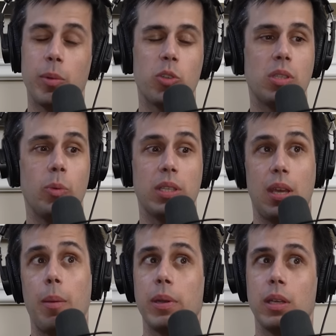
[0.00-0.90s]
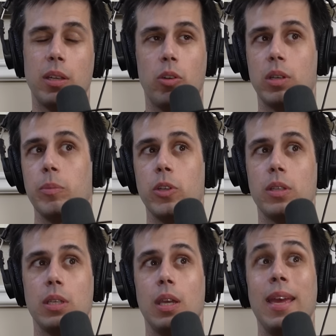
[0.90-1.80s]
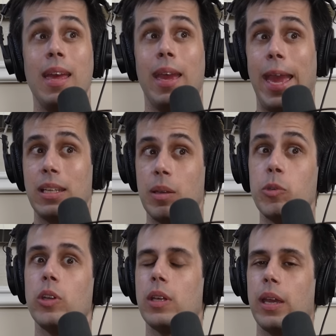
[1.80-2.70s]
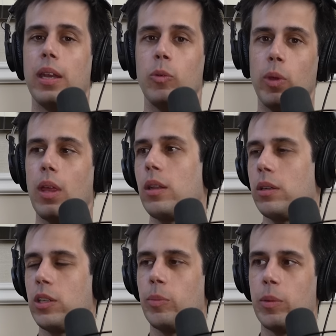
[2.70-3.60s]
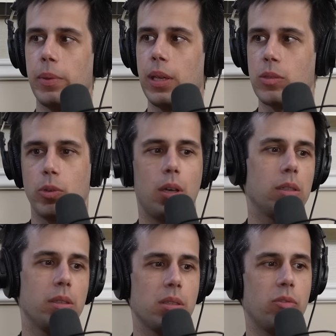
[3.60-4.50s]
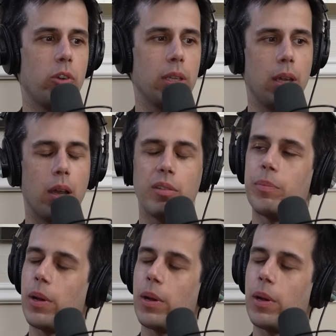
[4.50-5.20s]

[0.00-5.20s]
able to see what's happening in your community and communicating with other human beings, regardless of where they are, if